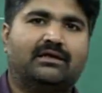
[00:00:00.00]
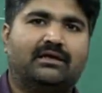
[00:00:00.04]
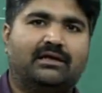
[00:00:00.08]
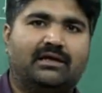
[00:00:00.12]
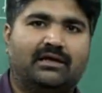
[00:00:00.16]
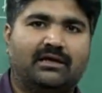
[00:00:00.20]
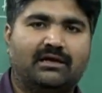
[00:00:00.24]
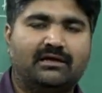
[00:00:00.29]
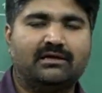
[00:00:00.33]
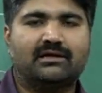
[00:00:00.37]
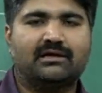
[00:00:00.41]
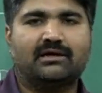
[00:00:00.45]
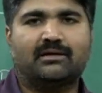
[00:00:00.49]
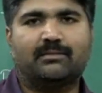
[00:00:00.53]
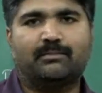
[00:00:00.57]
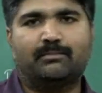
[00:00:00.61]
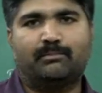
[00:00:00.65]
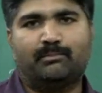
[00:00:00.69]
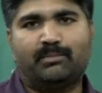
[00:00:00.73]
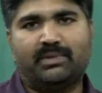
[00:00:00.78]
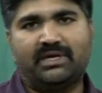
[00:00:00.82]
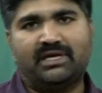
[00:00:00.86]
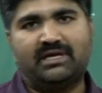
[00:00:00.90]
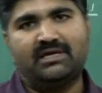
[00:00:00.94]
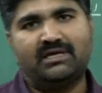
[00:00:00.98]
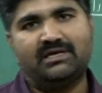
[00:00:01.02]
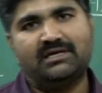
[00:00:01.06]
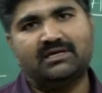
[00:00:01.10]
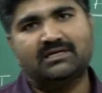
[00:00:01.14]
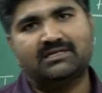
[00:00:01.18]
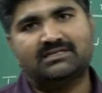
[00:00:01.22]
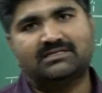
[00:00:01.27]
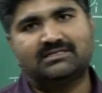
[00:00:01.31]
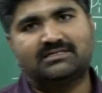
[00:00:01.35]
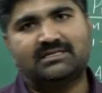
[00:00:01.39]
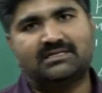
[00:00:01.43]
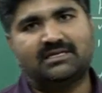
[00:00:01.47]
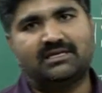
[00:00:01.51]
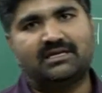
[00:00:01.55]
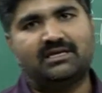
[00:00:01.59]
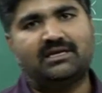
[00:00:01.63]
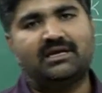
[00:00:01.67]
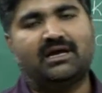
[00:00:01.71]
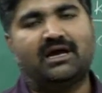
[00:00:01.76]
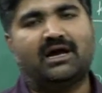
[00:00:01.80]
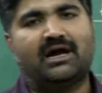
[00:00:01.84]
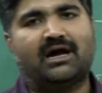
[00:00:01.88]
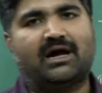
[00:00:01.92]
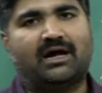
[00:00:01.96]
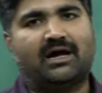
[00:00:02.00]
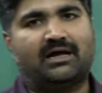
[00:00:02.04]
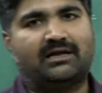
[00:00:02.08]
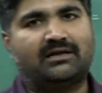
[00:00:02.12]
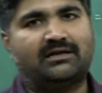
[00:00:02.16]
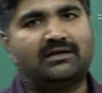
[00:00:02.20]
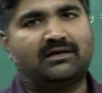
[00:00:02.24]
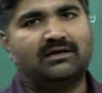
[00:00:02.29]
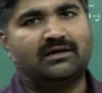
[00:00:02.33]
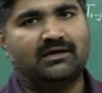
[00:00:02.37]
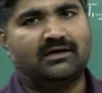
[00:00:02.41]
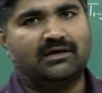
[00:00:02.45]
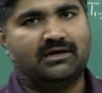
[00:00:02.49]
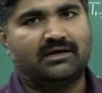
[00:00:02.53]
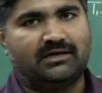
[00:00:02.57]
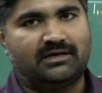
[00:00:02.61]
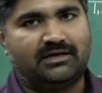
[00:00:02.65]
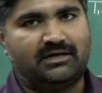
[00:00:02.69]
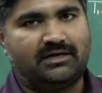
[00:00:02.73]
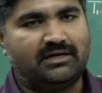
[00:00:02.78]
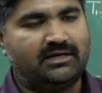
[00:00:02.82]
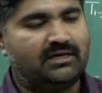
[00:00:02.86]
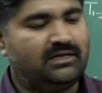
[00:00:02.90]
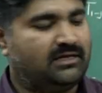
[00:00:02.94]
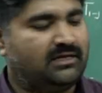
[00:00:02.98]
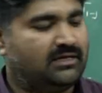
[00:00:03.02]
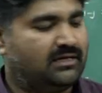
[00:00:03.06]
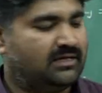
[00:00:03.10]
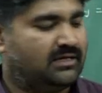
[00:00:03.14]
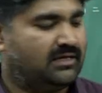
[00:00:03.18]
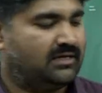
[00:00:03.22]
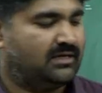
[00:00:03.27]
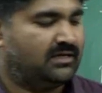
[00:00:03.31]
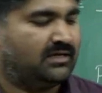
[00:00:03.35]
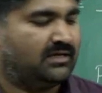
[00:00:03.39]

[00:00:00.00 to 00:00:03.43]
A, B, C and D,